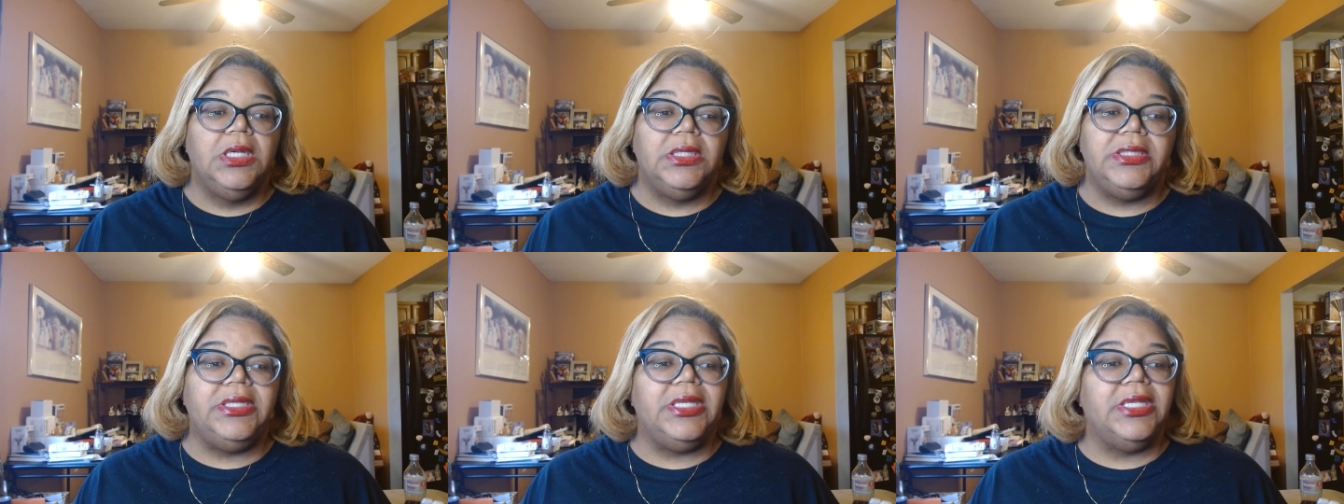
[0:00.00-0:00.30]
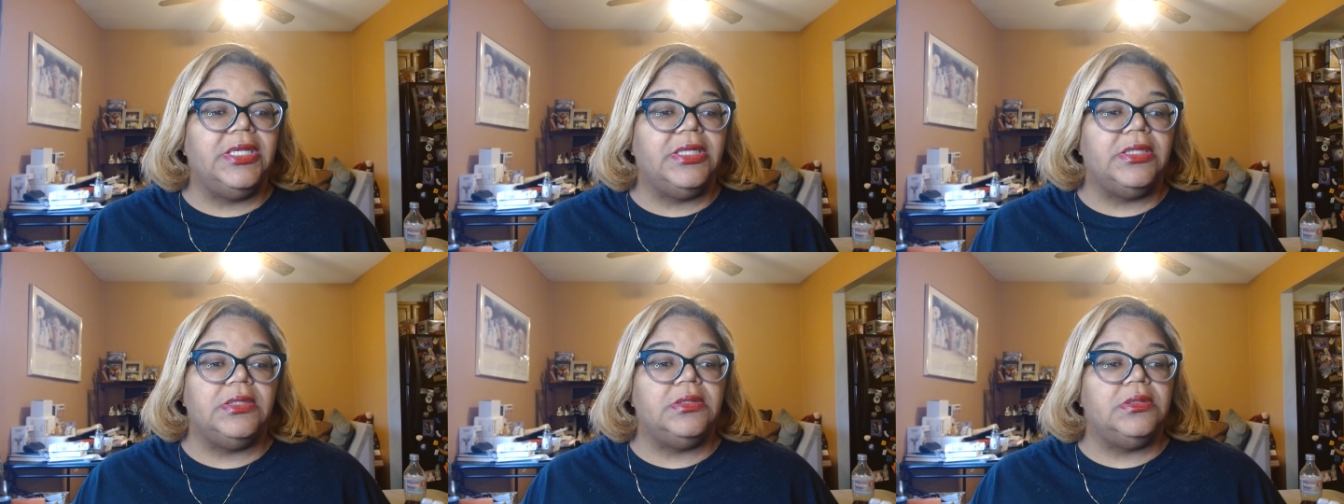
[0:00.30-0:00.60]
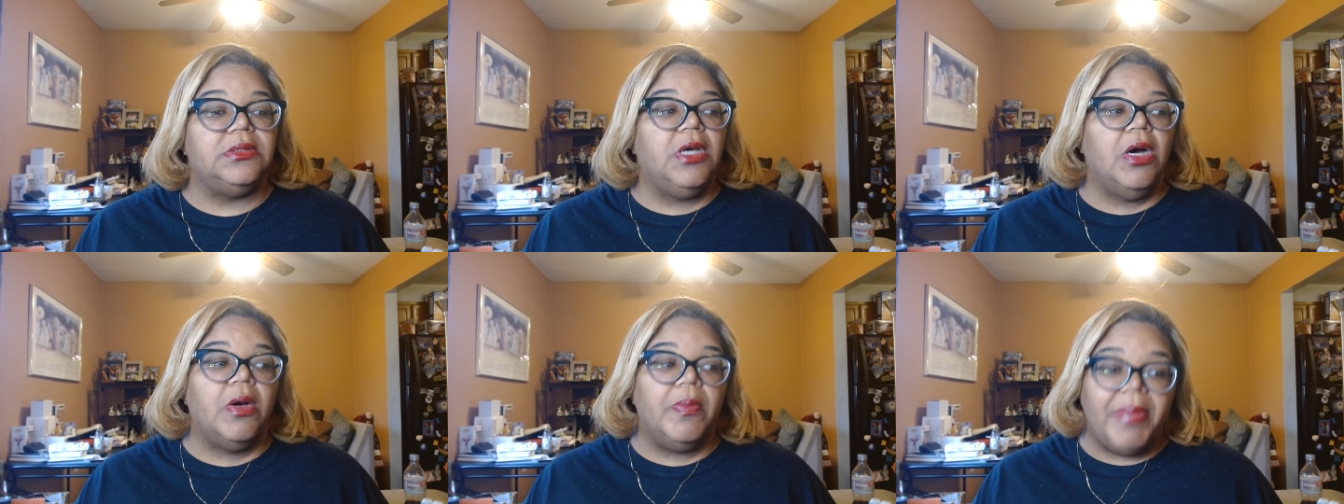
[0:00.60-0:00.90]
then
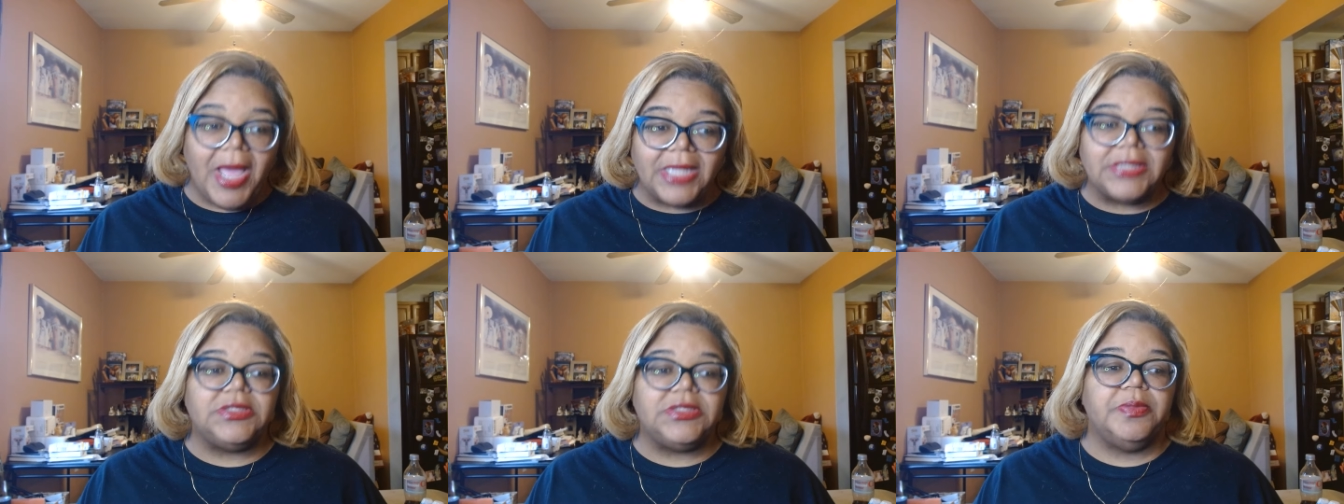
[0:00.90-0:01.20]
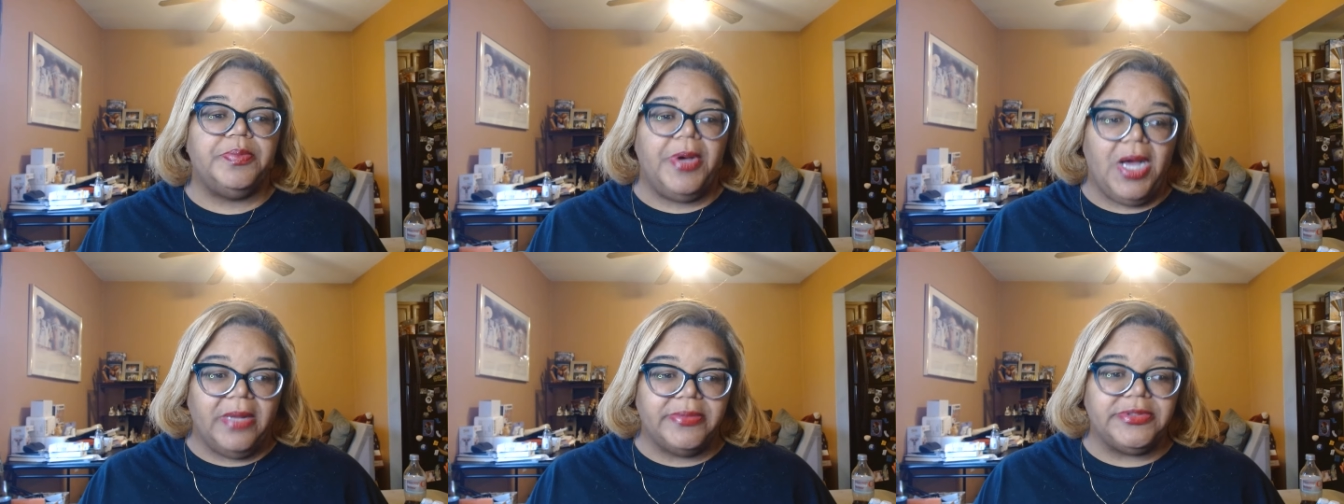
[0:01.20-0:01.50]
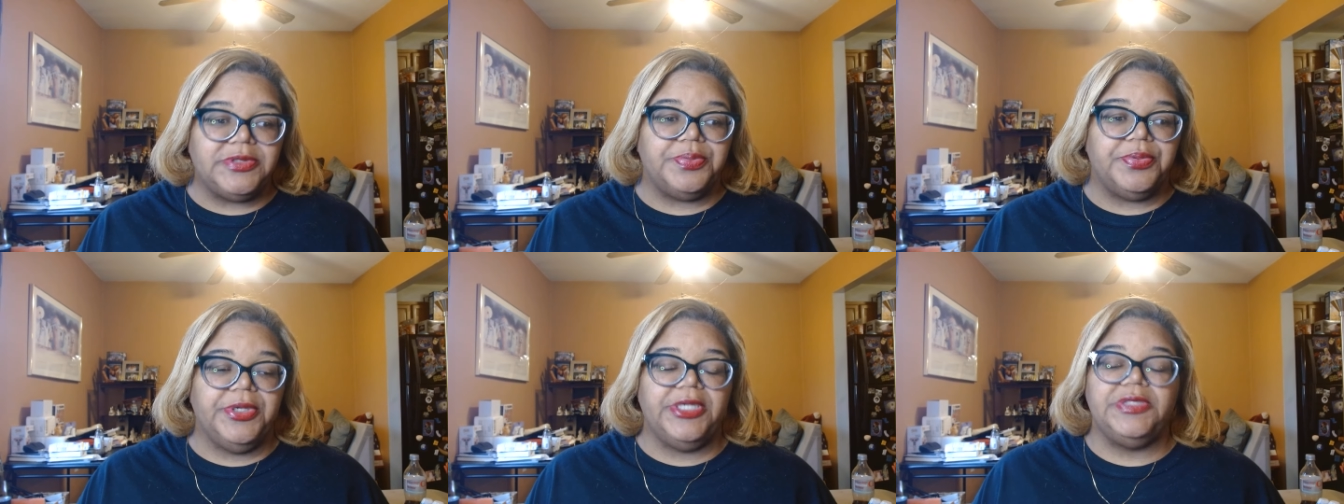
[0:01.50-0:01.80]
go back to Palm
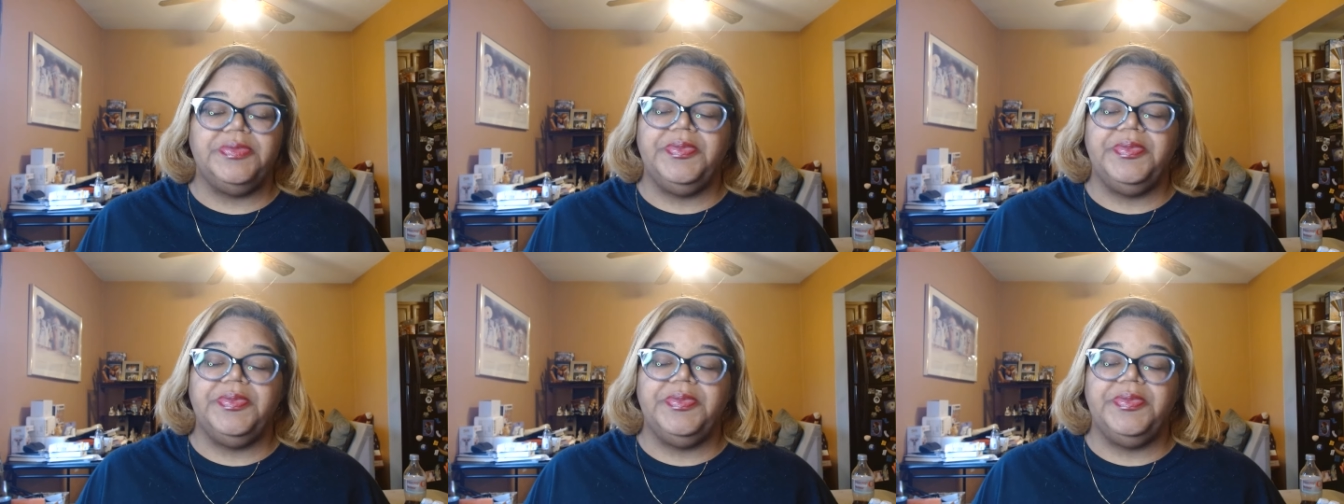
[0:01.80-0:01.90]
Springs.